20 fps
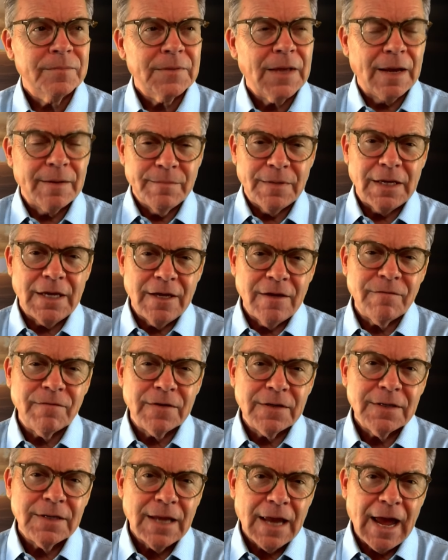I'm
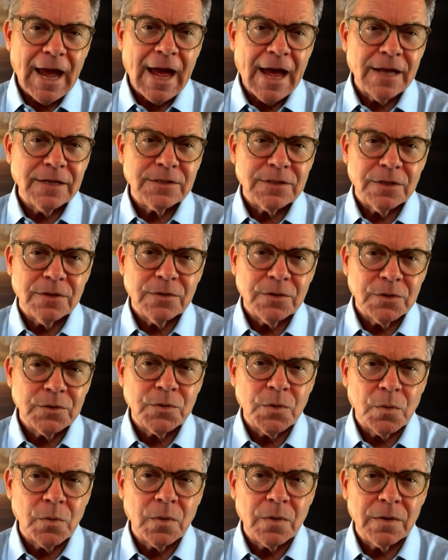even at the
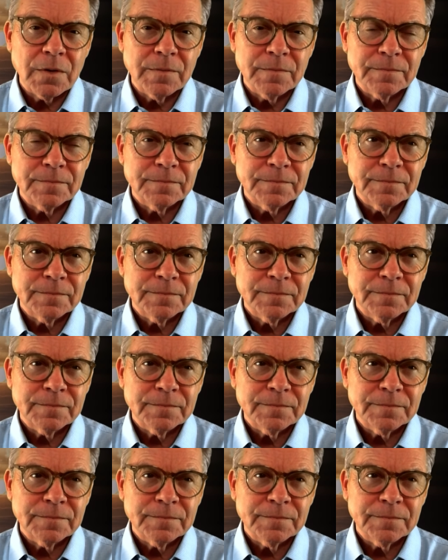door.